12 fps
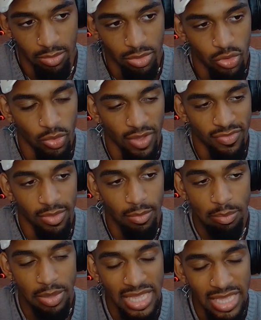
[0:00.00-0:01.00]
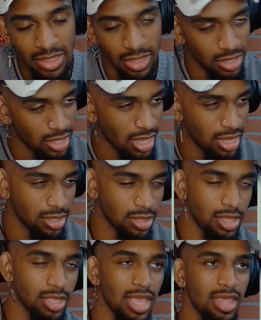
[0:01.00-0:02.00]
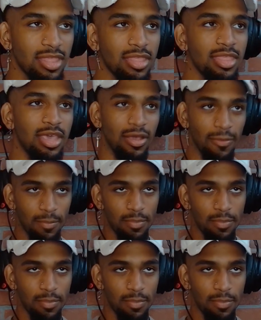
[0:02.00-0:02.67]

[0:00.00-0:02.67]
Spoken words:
But you have to be the change. Like, that's the thing.